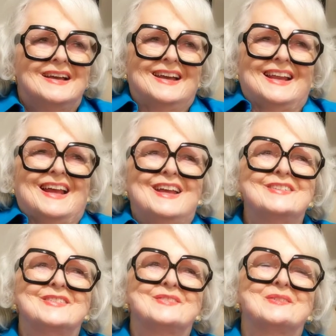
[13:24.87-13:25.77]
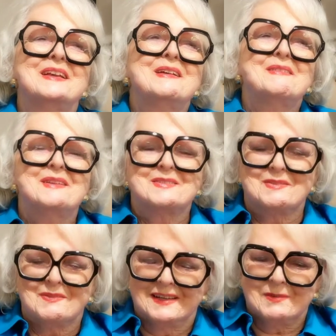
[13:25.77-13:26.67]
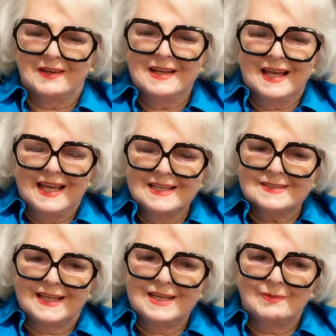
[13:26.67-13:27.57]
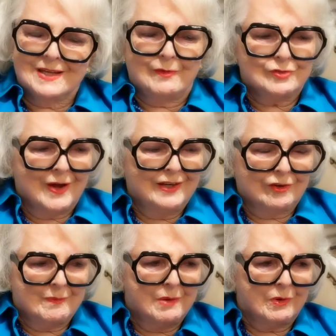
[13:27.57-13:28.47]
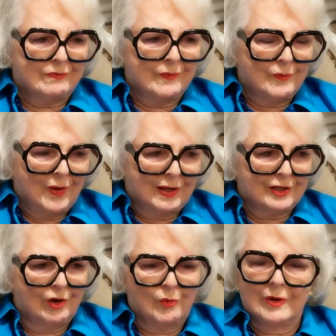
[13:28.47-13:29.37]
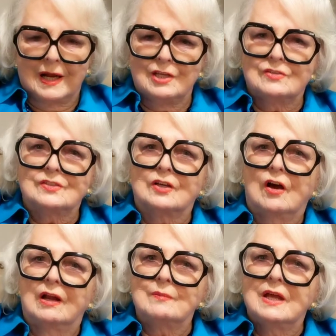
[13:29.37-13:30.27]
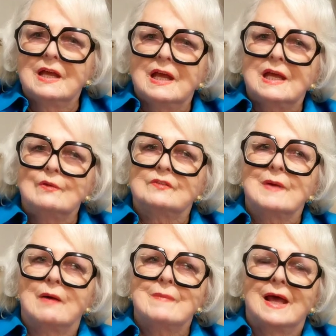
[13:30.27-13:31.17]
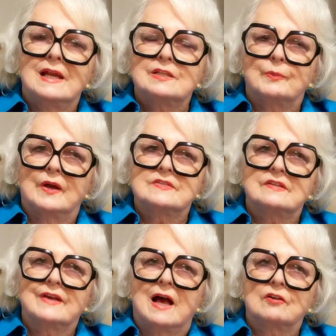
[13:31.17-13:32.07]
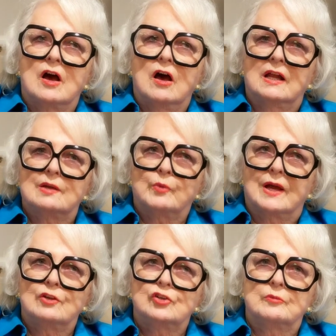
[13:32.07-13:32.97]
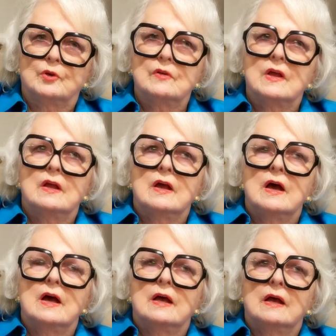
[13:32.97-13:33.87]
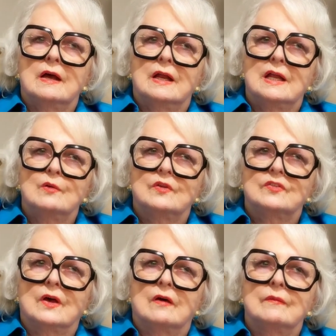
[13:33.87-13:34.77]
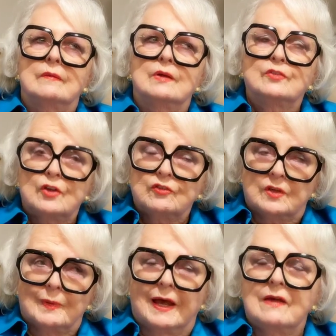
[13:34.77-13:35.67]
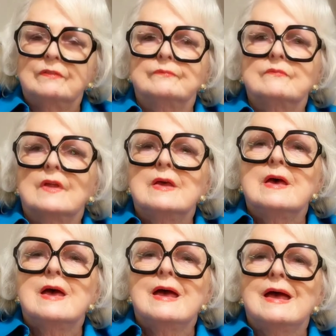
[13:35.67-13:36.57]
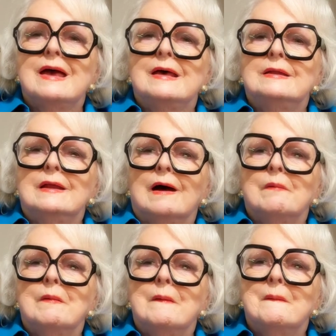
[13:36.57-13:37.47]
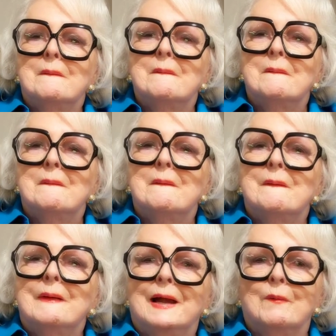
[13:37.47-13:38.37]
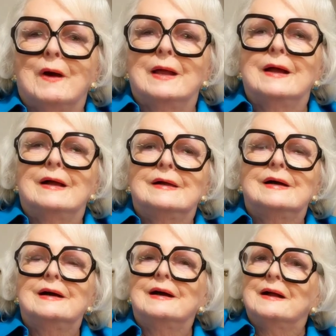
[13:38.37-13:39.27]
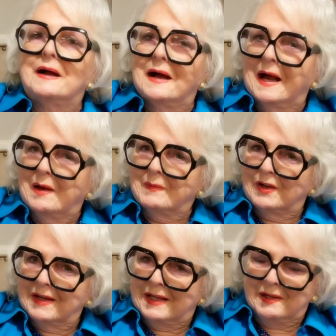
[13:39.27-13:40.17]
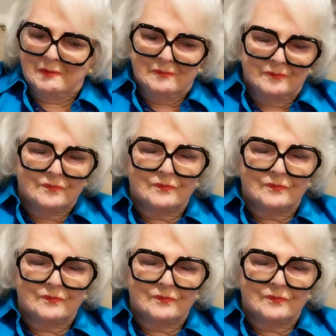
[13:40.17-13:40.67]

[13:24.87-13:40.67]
this is a funny one. I was trying to remember a while ago what I used to call him. He was my manic depressive alcoholic brain tumor, and he was a sociopath. And anyway, I married him,